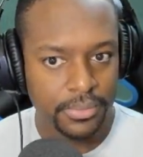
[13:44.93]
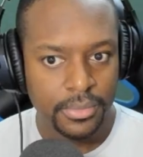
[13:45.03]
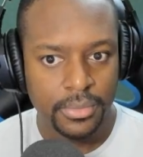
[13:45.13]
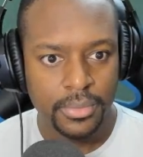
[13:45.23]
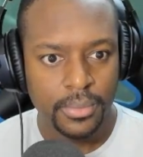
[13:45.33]

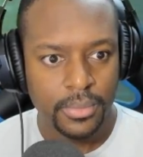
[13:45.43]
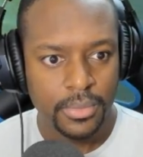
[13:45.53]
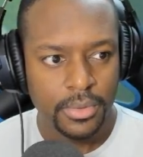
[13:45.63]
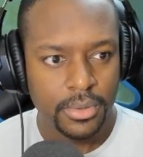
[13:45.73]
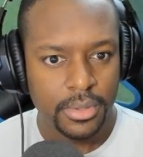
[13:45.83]

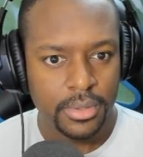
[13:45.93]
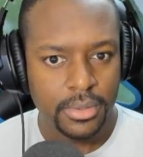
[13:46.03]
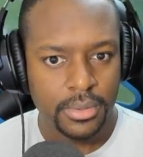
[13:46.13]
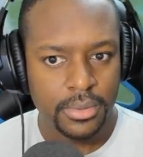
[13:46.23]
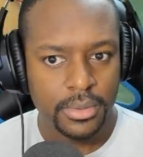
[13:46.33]

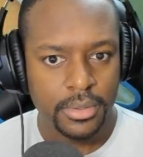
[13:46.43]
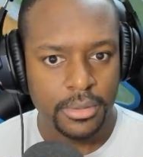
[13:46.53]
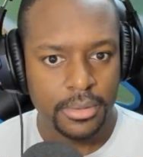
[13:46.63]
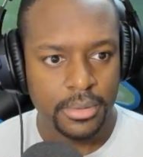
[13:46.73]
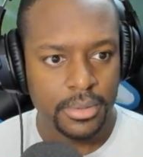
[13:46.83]

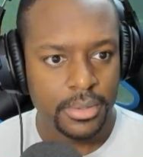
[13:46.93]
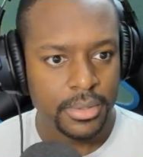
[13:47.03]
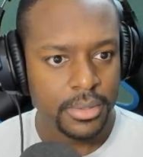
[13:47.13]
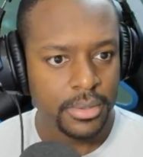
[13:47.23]
Nobody speaks.